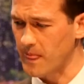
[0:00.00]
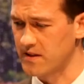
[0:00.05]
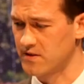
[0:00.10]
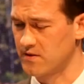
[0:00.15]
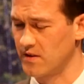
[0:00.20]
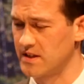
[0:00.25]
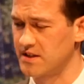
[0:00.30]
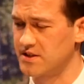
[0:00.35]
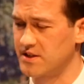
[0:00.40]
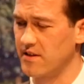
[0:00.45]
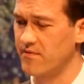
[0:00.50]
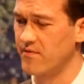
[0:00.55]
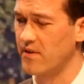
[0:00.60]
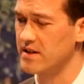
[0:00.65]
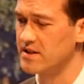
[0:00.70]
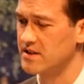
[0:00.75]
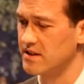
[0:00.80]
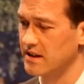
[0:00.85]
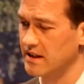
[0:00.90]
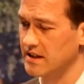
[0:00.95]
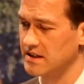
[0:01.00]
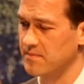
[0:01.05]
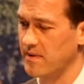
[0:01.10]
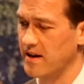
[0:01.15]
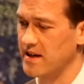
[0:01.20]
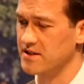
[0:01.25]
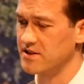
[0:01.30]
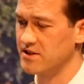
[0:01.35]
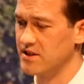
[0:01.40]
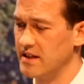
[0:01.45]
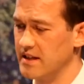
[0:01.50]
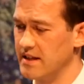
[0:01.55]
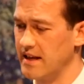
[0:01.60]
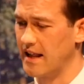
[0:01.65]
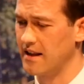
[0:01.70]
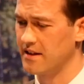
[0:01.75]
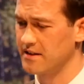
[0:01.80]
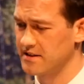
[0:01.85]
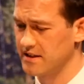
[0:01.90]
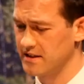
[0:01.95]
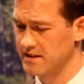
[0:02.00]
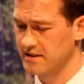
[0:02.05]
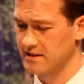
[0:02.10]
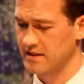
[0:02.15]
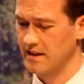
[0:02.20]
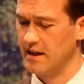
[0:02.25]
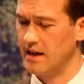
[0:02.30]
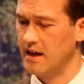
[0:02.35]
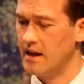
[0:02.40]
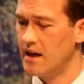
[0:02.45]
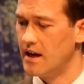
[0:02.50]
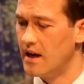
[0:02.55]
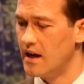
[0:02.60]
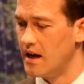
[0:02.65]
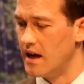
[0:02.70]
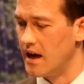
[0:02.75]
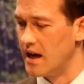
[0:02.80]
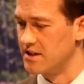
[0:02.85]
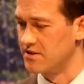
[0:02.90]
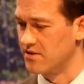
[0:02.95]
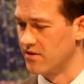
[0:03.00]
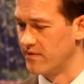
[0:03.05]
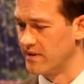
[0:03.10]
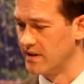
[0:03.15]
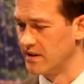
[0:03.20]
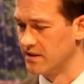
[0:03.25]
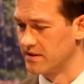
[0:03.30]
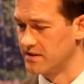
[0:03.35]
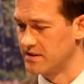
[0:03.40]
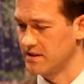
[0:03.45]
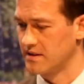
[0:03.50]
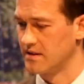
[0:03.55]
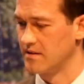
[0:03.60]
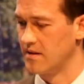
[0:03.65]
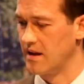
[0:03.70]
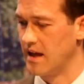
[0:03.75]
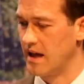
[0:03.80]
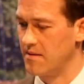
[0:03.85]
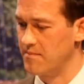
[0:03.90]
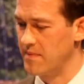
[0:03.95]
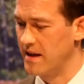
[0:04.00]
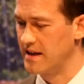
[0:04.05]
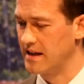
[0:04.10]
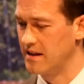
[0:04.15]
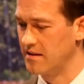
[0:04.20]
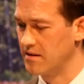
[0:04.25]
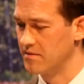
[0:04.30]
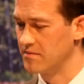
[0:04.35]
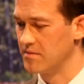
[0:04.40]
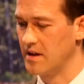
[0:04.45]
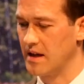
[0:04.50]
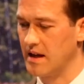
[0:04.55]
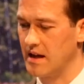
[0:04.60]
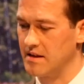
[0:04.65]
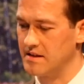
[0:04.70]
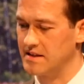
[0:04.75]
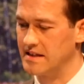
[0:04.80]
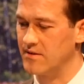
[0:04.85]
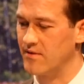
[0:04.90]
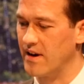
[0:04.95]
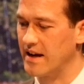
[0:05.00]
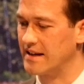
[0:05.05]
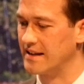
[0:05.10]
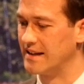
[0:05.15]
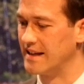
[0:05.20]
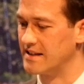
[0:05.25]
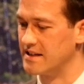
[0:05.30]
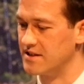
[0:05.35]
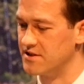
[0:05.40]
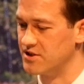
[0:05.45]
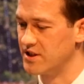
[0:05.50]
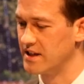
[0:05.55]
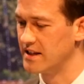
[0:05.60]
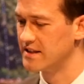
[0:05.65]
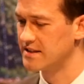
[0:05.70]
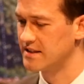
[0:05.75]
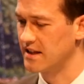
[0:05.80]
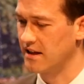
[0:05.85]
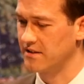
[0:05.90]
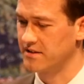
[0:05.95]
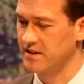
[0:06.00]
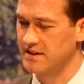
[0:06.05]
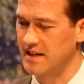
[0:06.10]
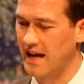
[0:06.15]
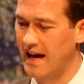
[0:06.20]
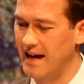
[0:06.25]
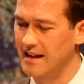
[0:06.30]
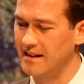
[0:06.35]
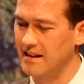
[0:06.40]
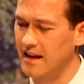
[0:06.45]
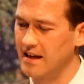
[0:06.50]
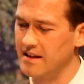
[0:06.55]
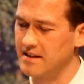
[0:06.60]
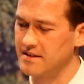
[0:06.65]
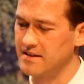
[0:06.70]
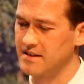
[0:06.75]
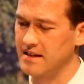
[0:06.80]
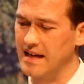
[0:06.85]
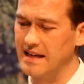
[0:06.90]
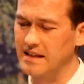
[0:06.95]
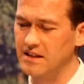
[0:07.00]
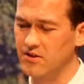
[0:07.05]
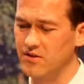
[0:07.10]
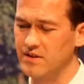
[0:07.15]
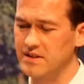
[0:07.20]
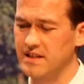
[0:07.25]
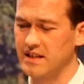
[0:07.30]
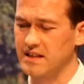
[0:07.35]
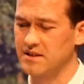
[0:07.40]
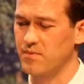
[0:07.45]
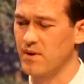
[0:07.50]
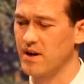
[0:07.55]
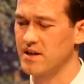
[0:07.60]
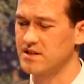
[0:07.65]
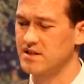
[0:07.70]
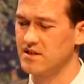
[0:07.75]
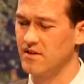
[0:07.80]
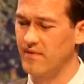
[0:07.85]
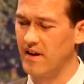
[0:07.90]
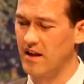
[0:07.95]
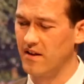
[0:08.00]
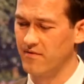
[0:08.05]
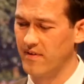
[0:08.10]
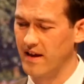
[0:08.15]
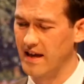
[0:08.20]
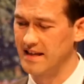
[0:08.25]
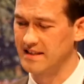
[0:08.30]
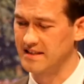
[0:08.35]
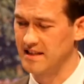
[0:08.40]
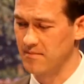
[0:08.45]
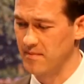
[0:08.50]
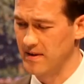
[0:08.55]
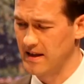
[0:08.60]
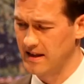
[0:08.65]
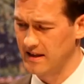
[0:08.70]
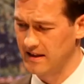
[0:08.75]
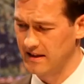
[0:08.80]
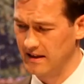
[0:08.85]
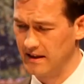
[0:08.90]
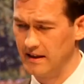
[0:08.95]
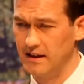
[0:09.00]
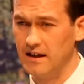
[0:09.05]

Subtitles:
So this differentially expressed gene analysis has revealed many deregulated genes, and I'll just highlight increased expression of alpha SMA,